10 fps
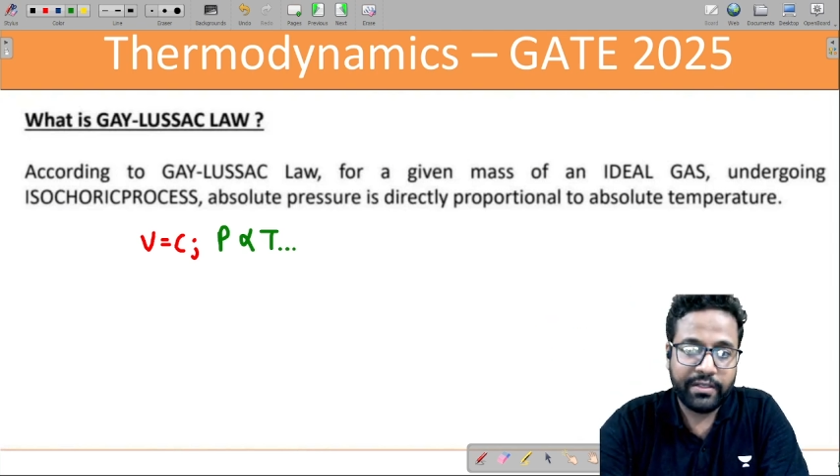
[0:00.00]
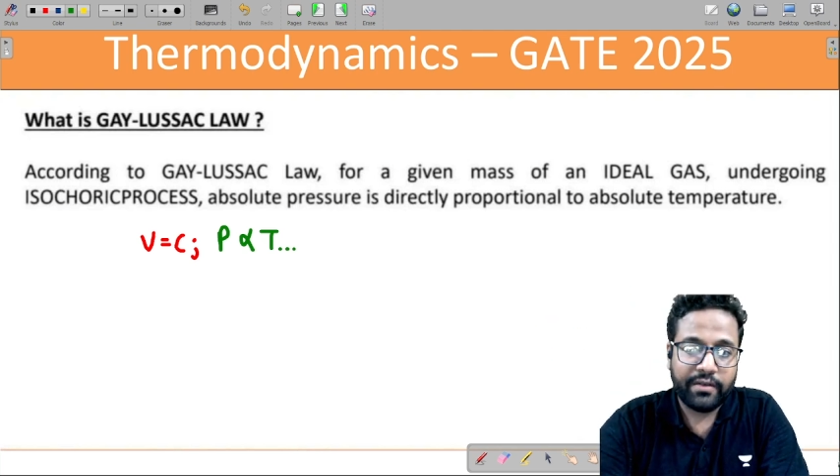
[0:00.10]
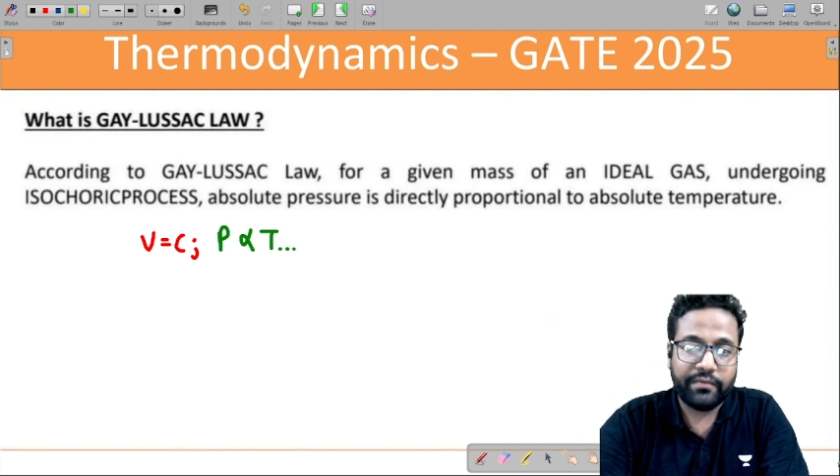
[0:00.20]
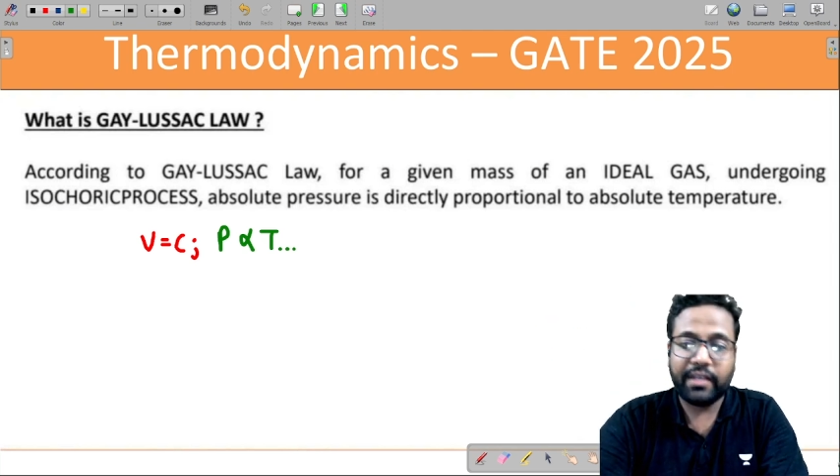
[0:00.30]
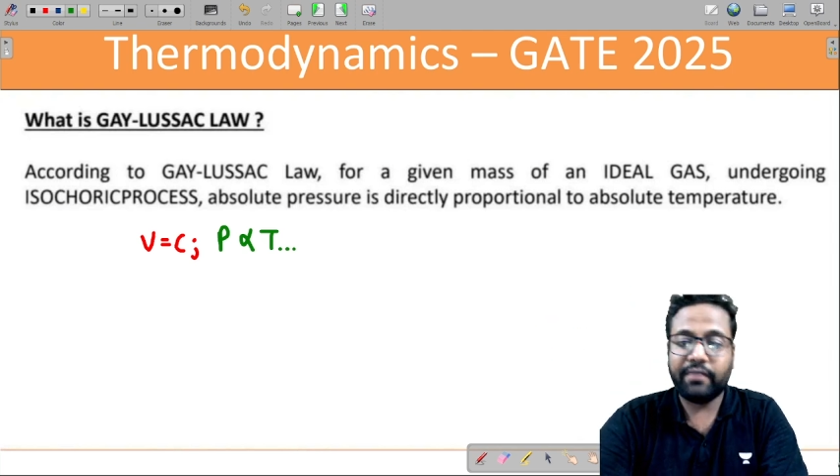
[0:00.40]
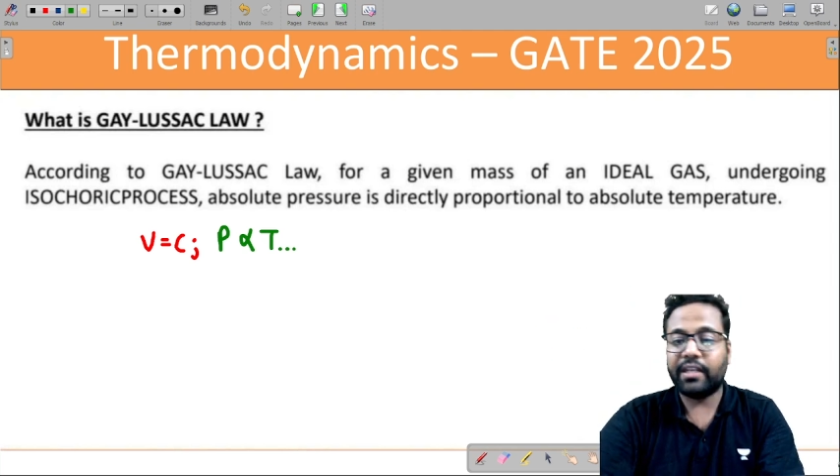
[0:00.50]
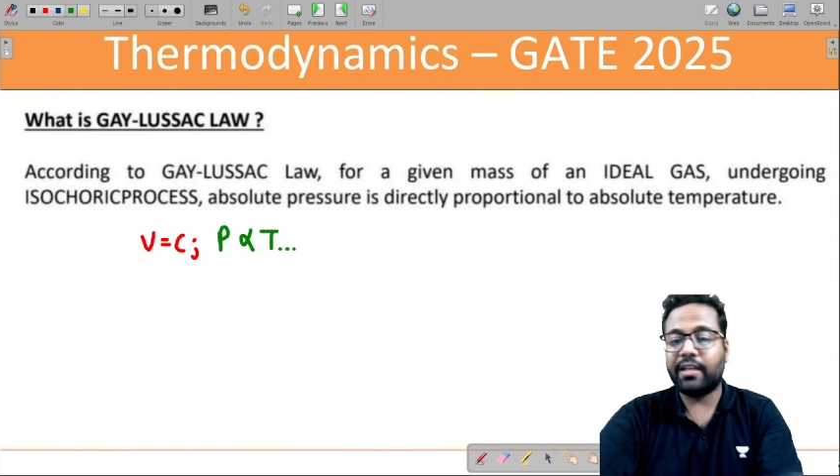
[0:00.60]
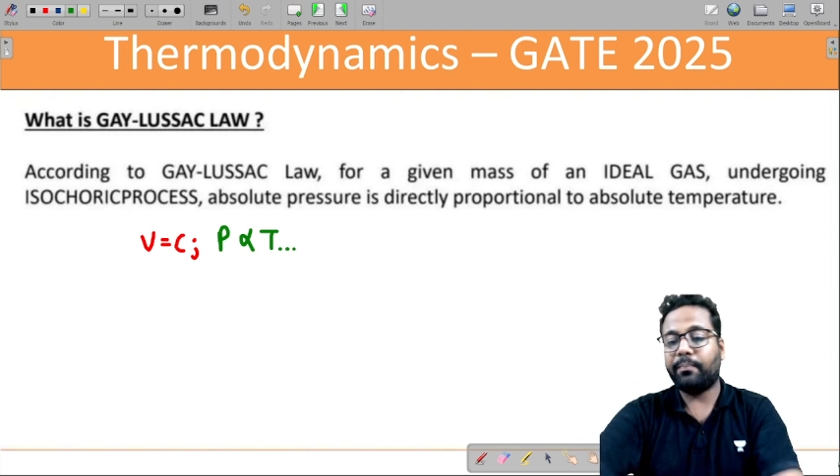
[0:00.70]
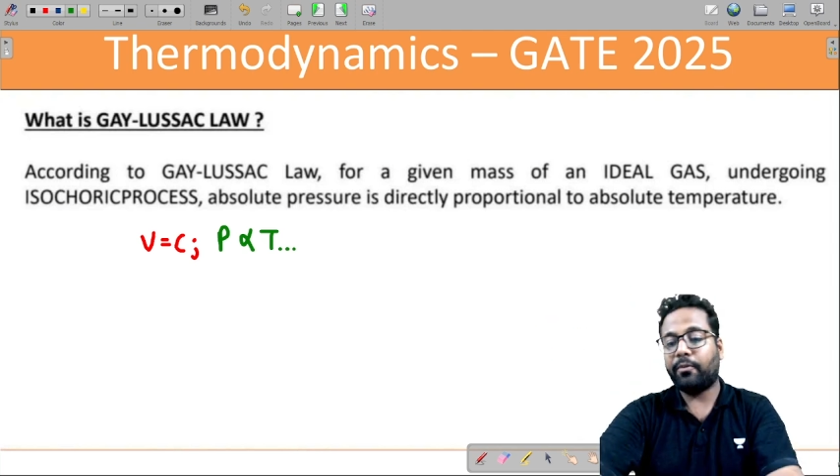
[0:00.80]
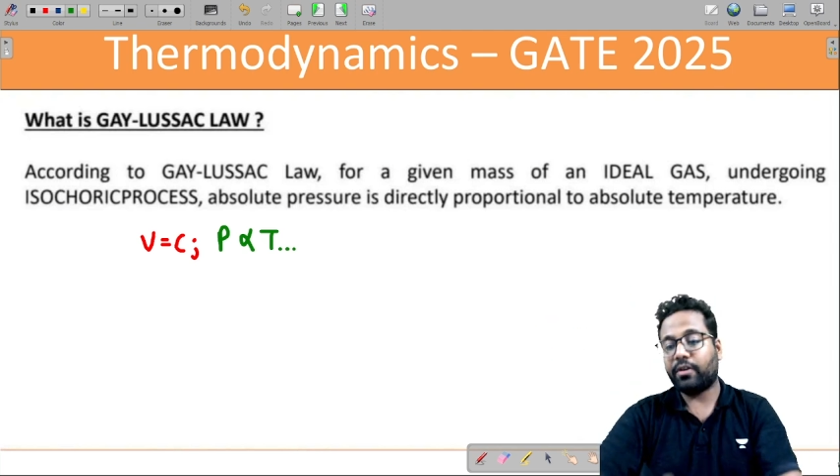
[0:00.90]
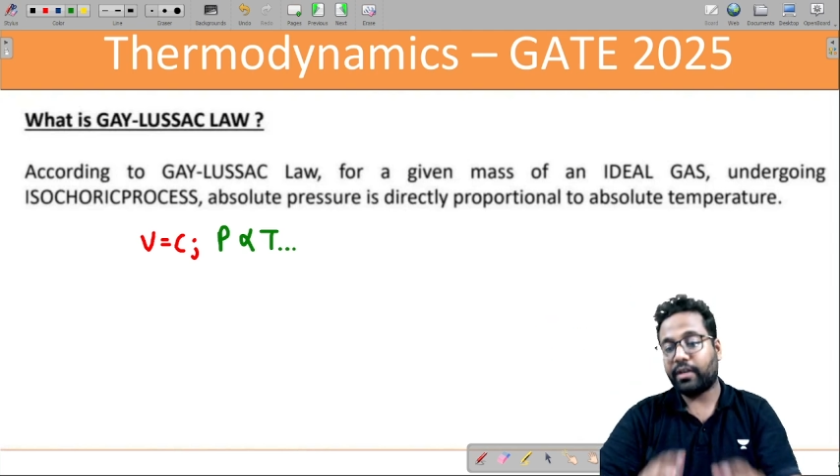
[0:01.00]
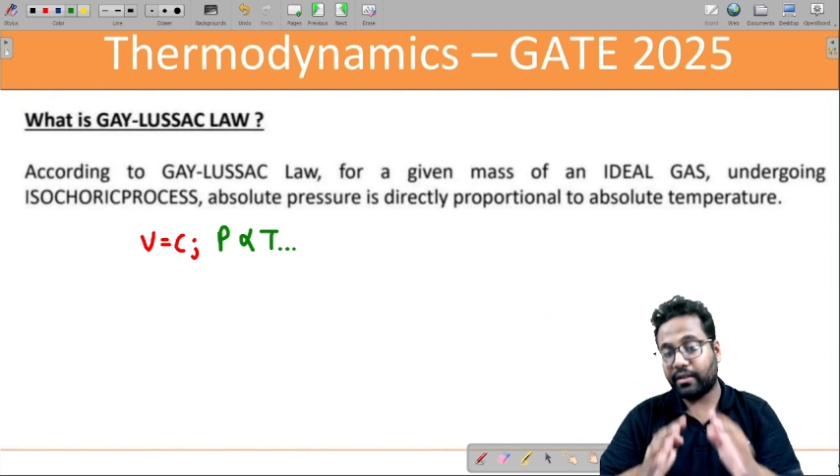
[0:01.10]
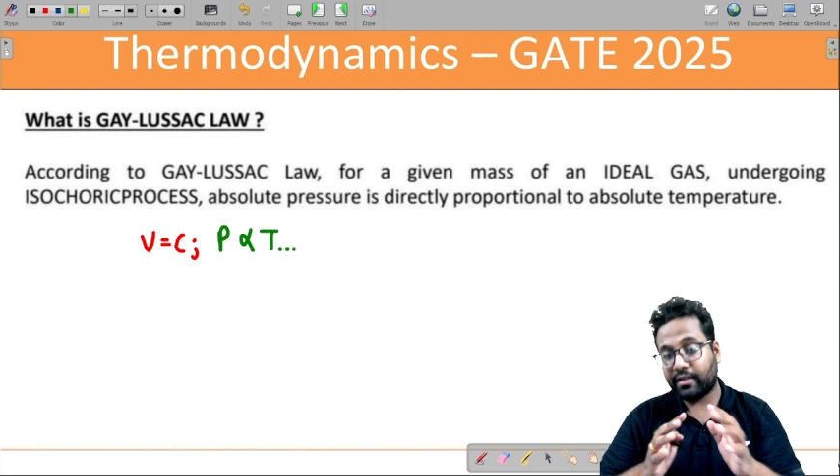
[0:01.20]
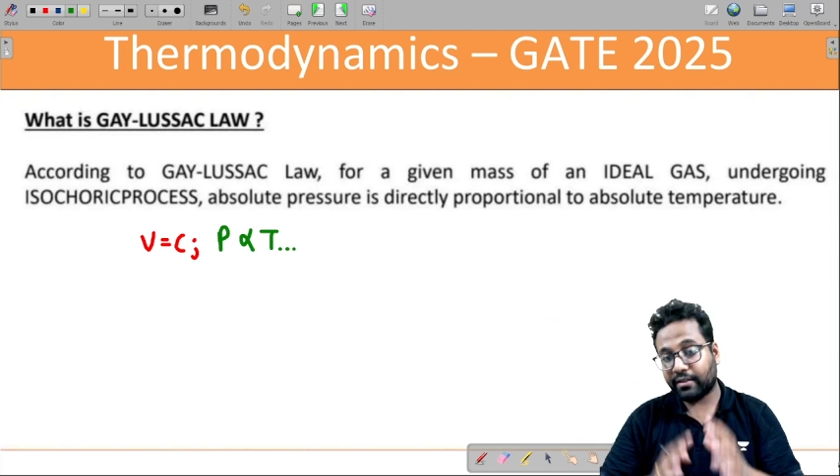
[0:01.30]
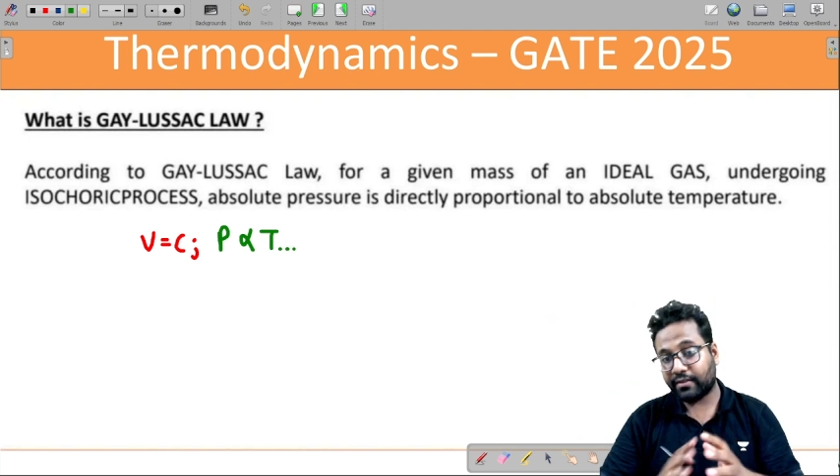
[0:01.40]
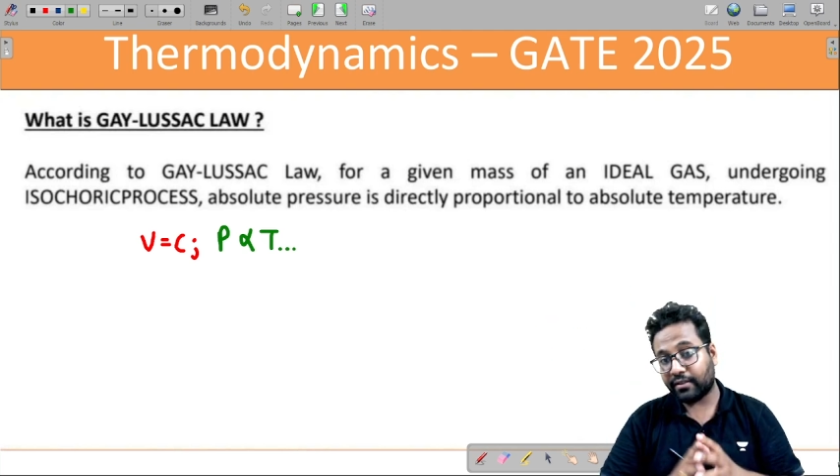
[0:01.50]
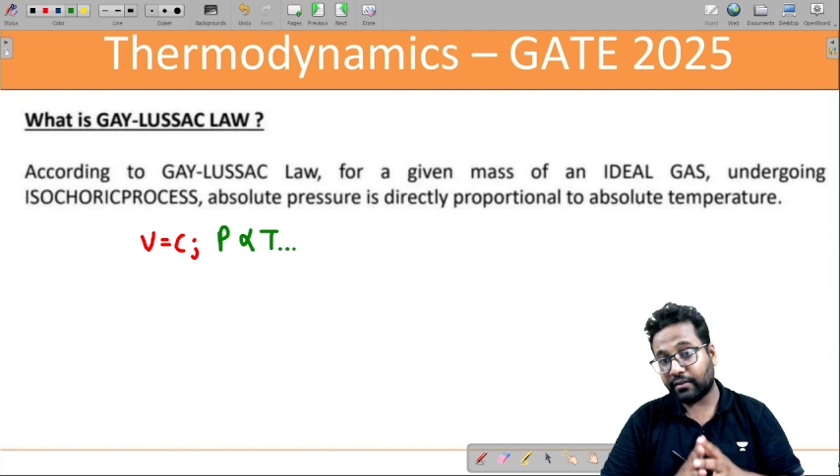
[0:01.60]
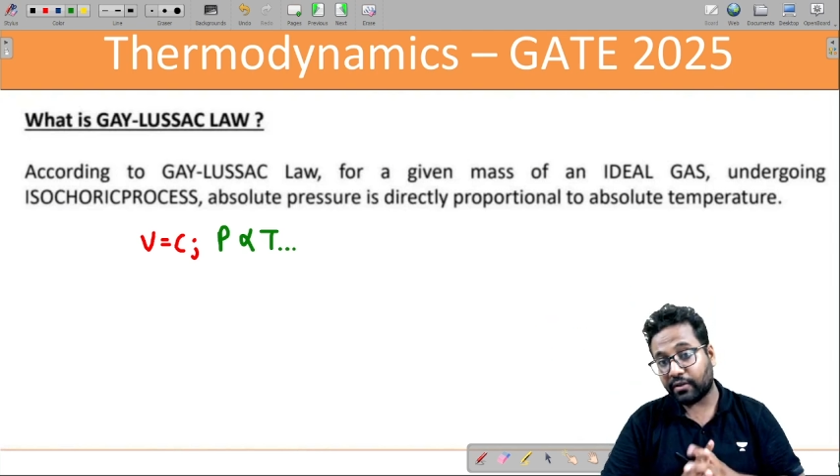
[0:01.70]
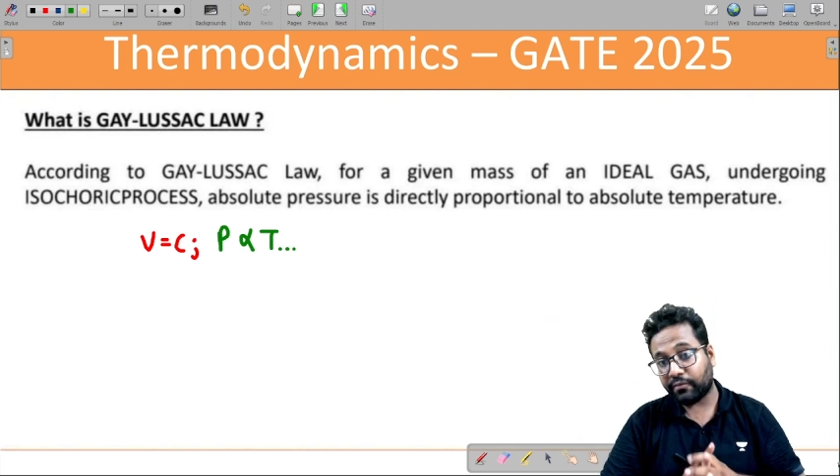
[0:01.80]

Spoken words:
Very very important. This is our